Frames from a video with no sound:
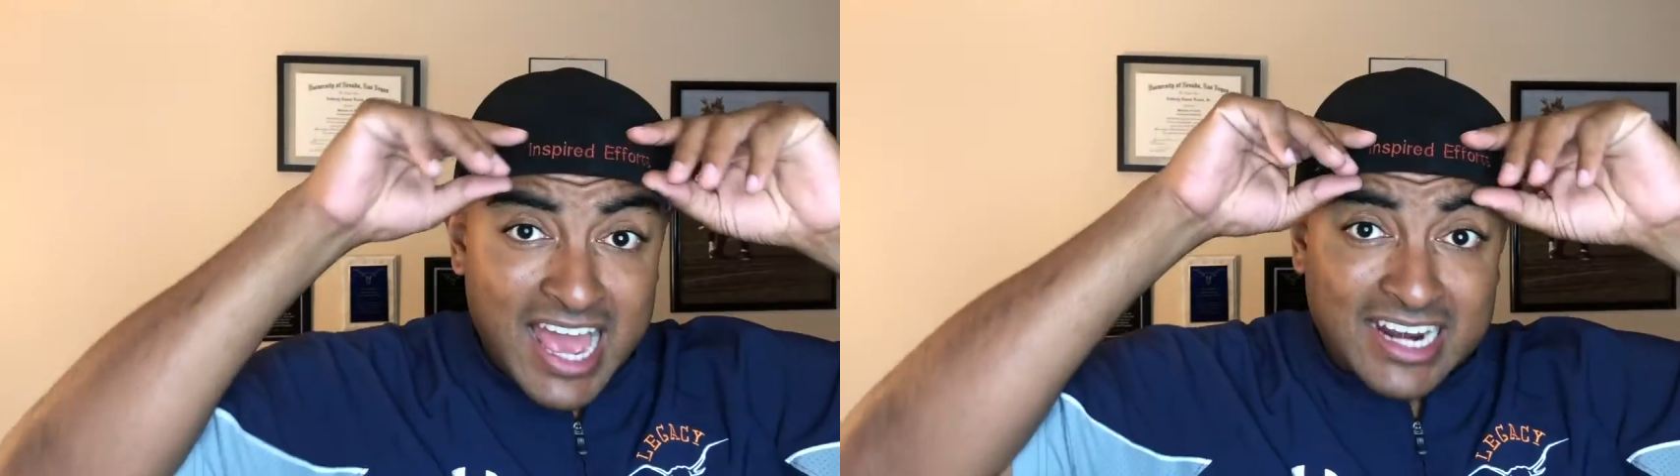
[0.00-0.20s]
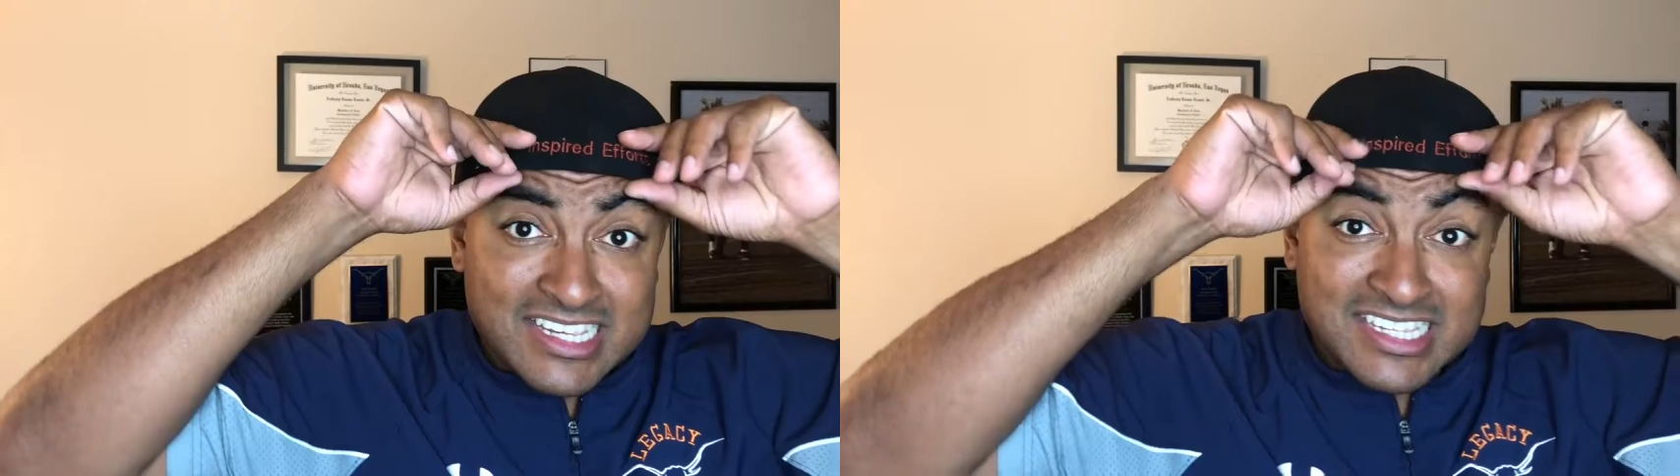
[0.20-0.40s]

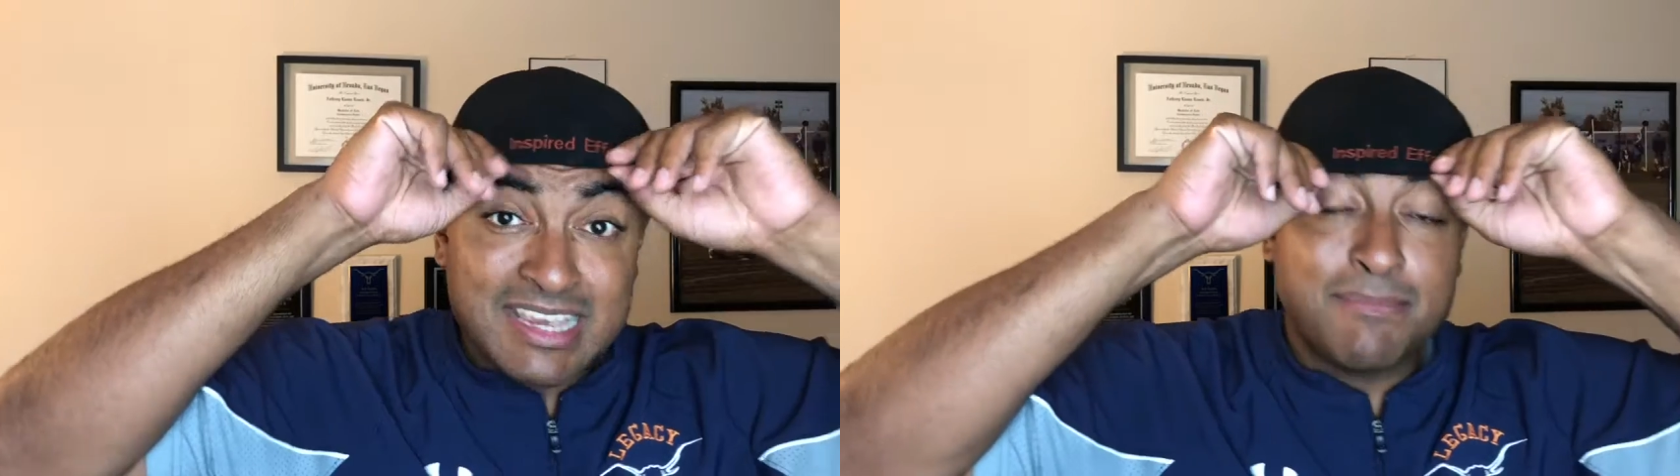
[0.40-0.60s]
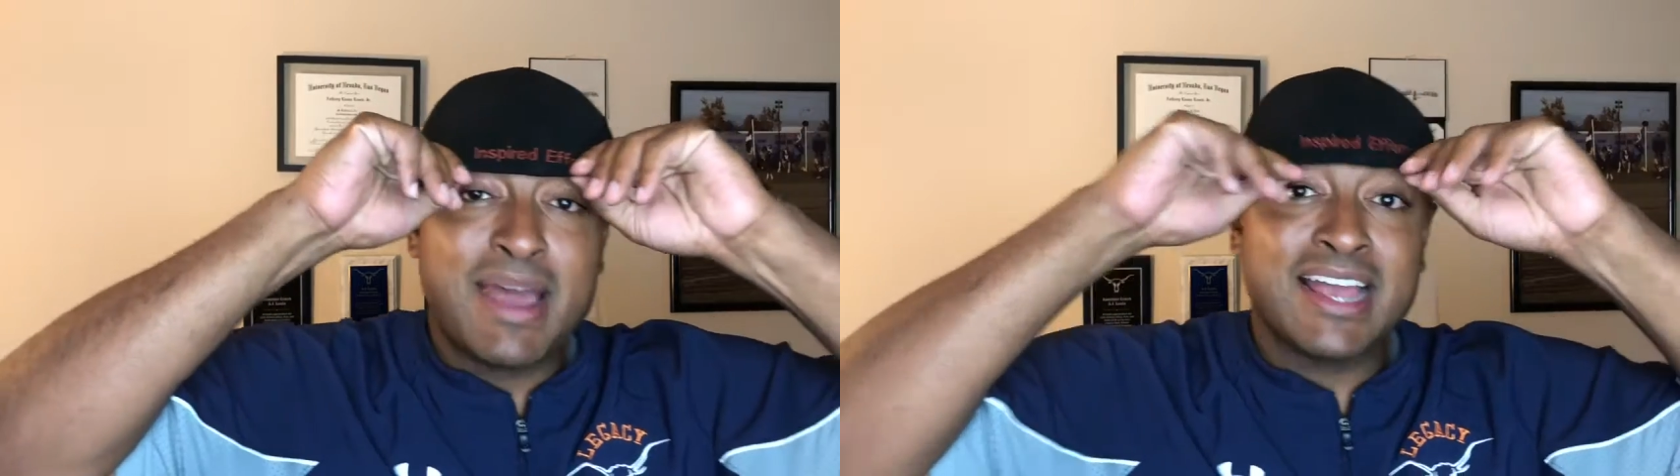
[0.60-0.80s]
had to
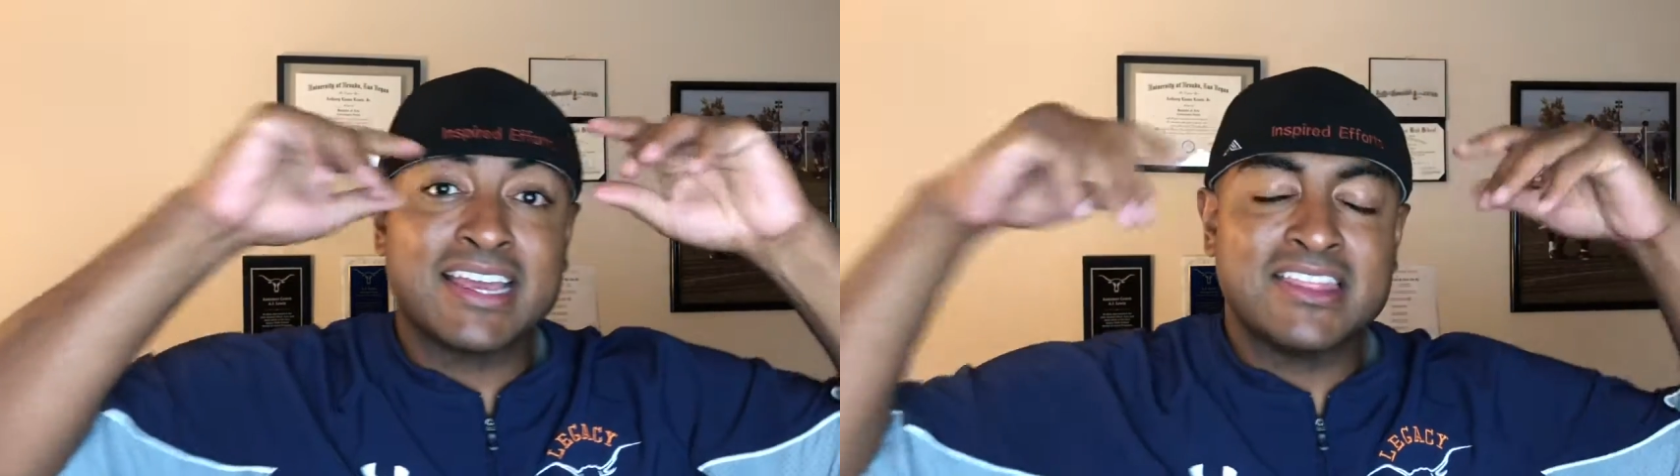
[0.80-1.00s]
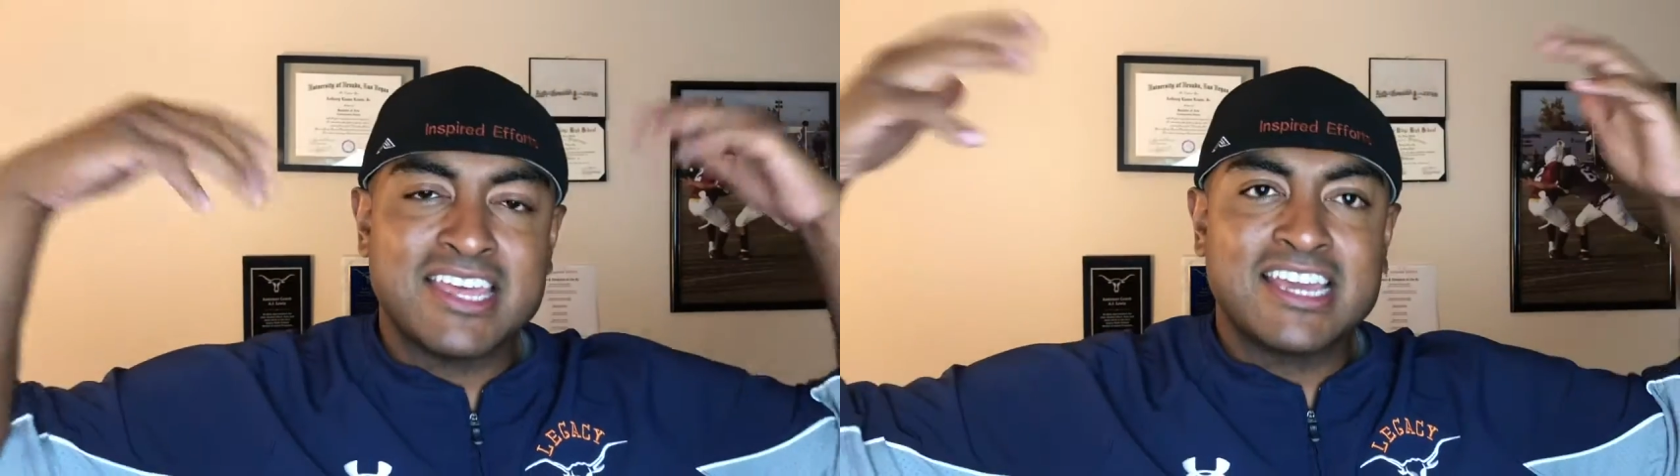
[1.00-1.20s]
sit
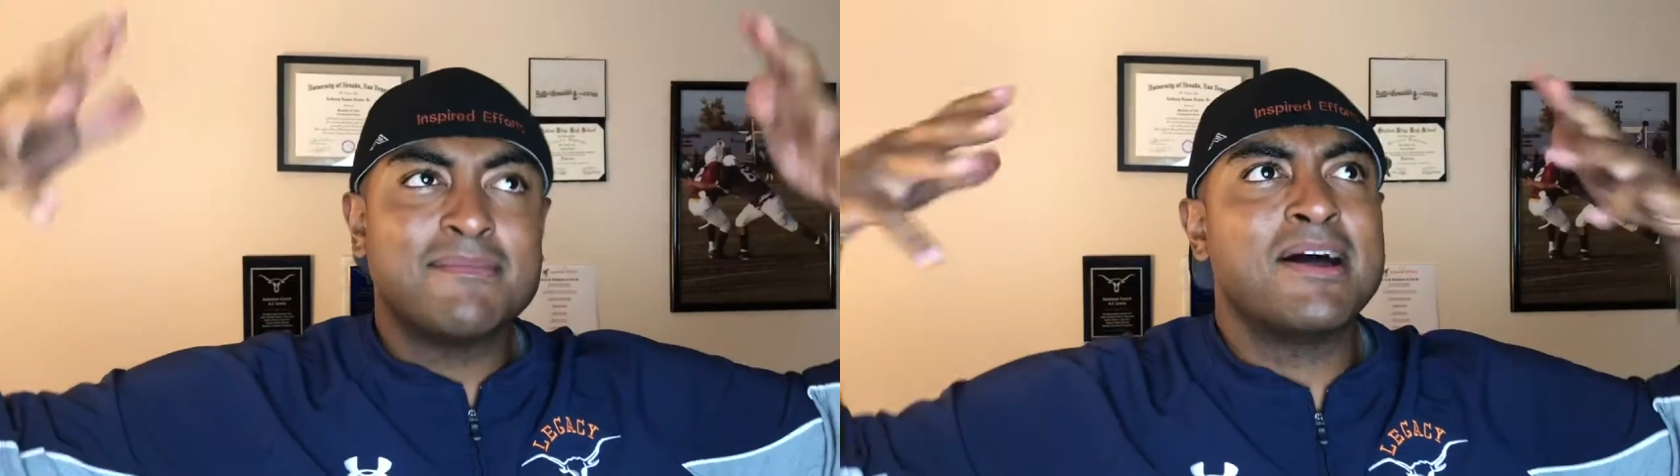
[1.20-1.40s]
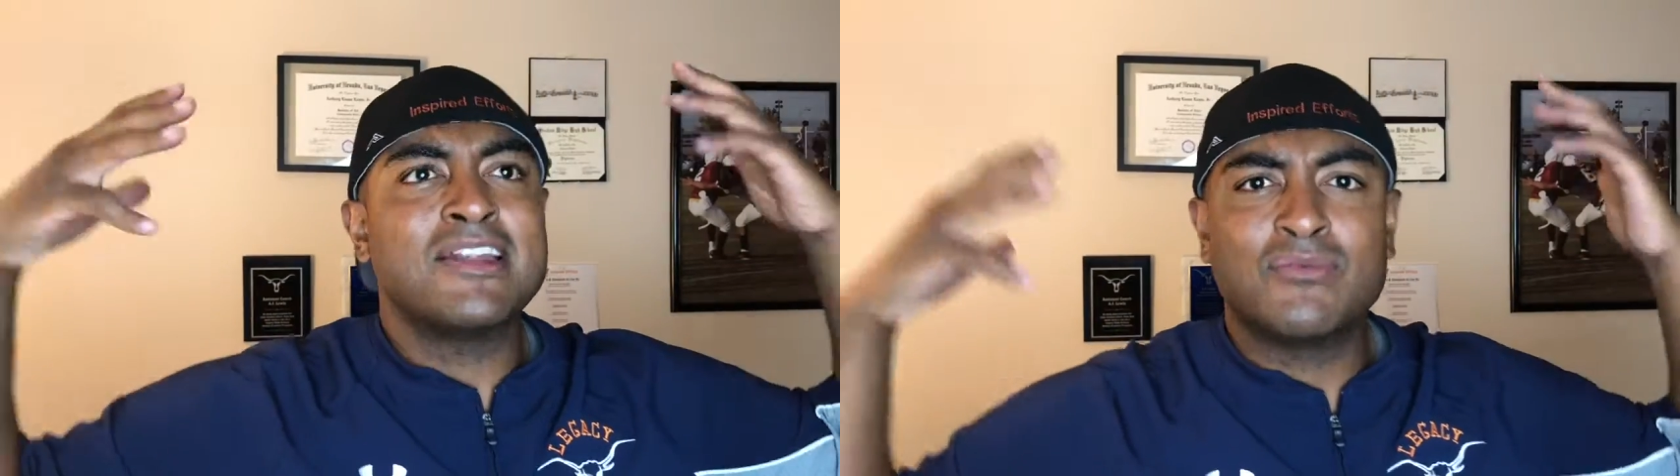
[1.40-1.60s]
back and think
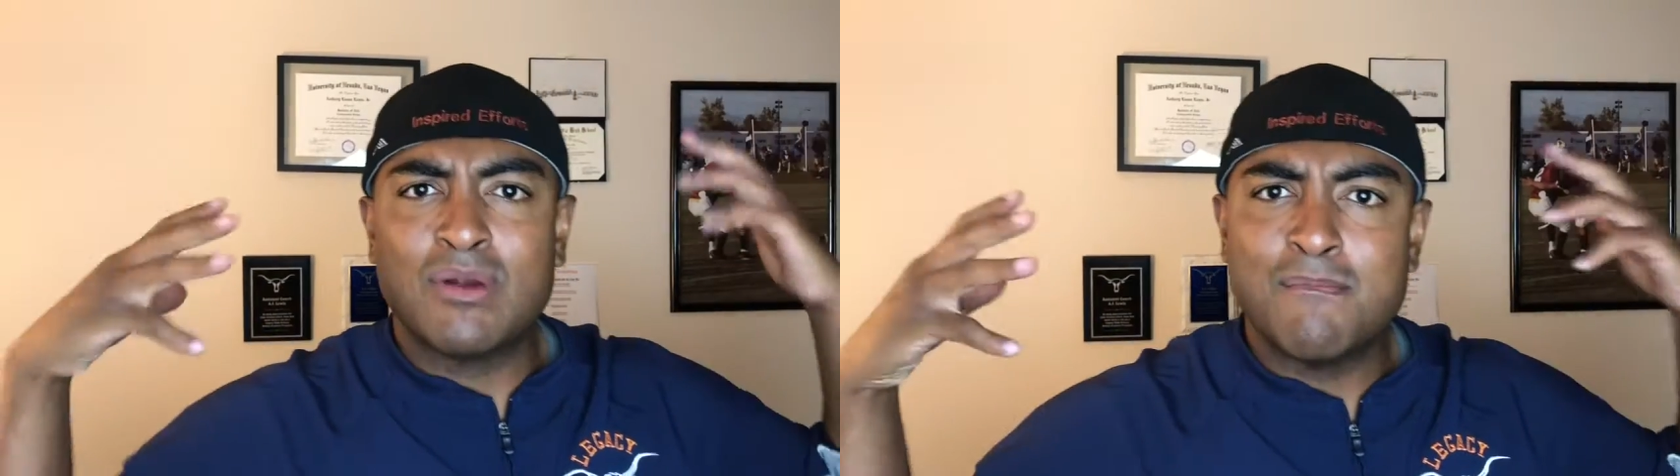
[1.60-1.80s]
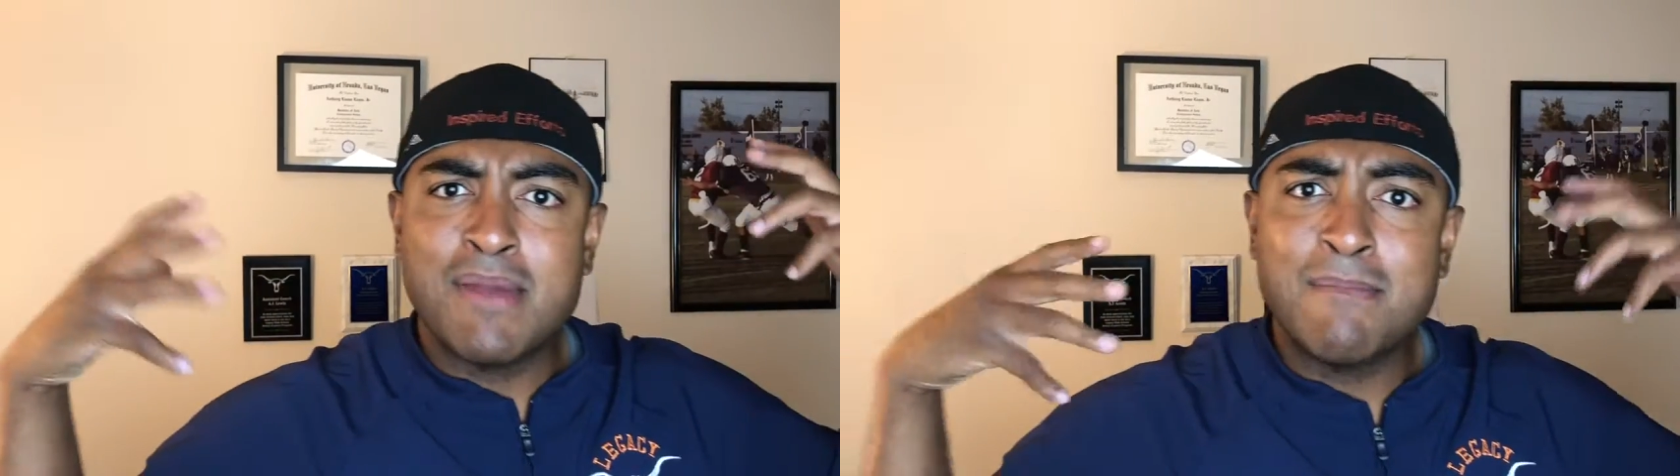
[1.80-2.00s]
about and
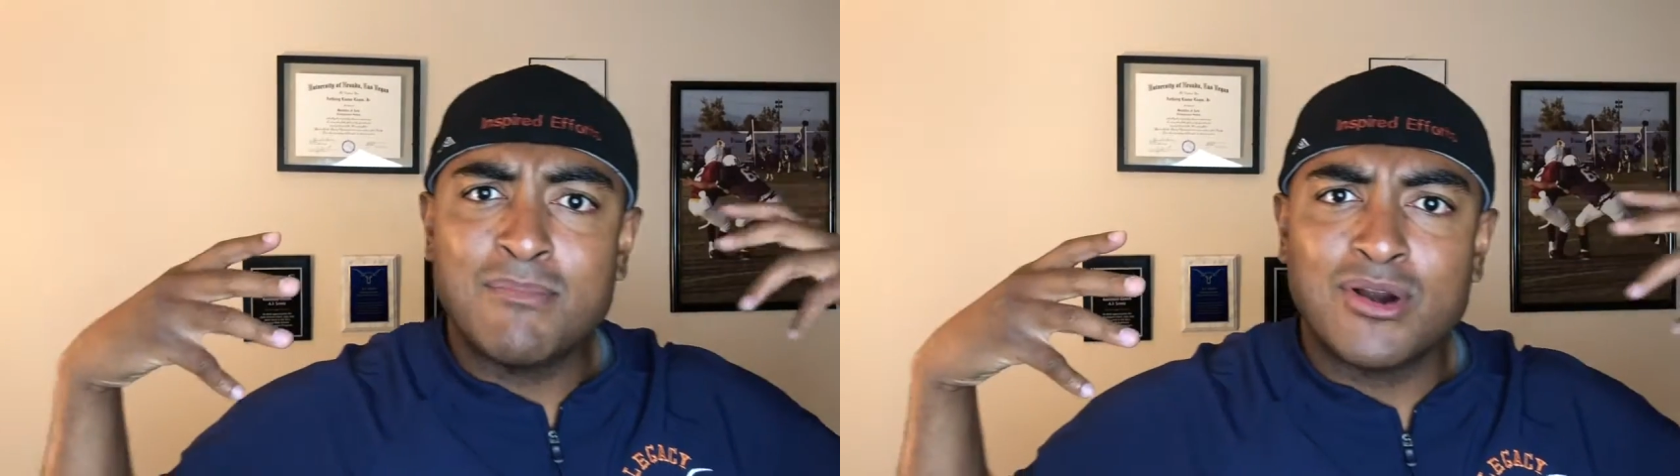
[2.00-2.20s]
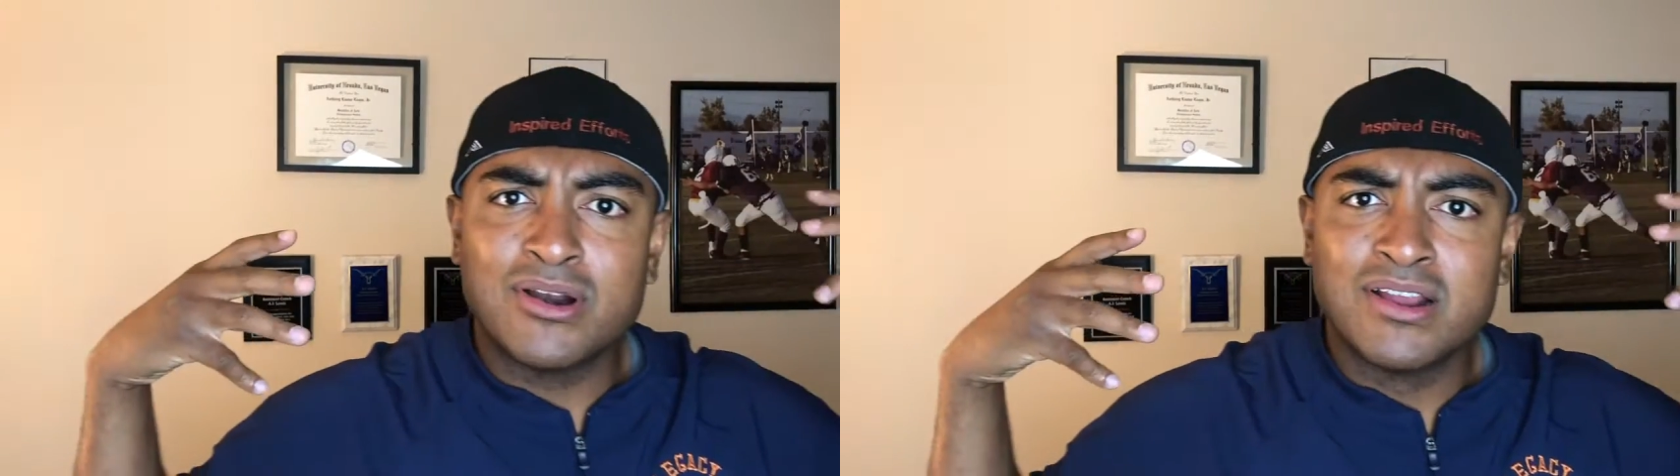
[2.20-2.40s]

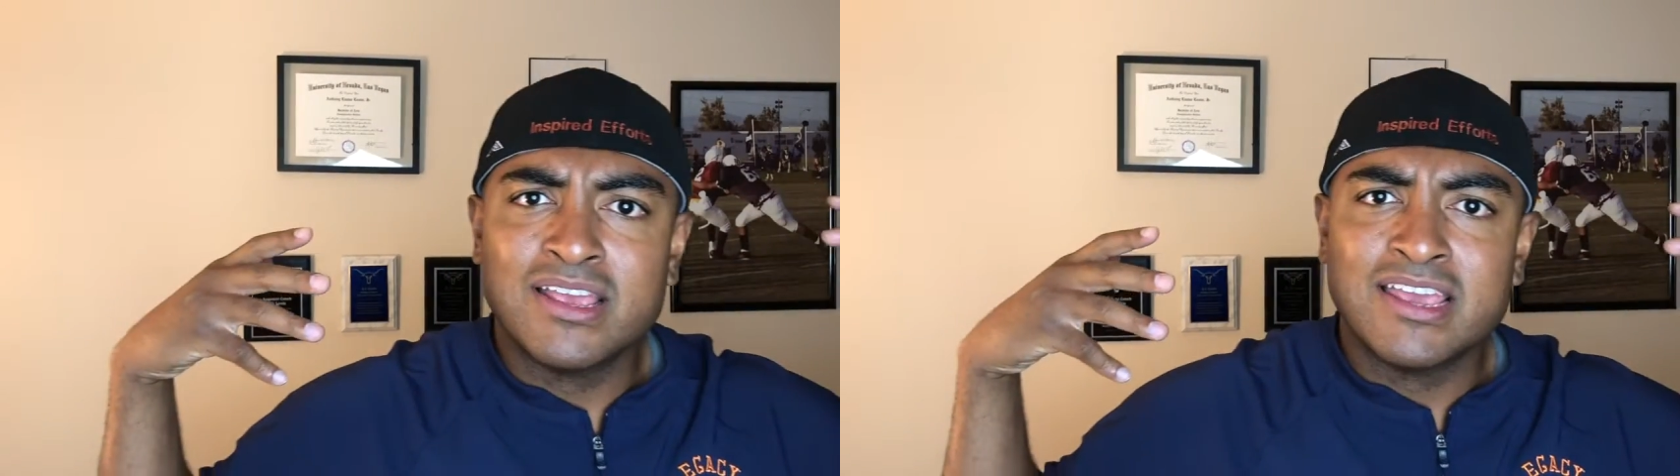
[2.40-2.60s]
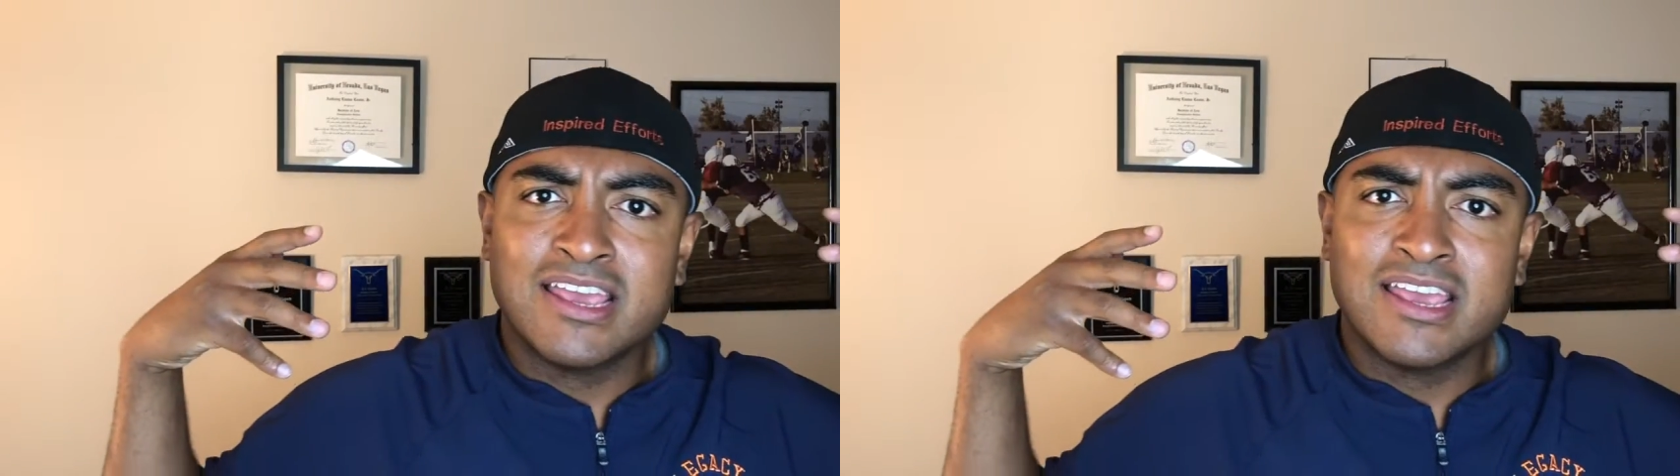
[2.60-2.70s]
remember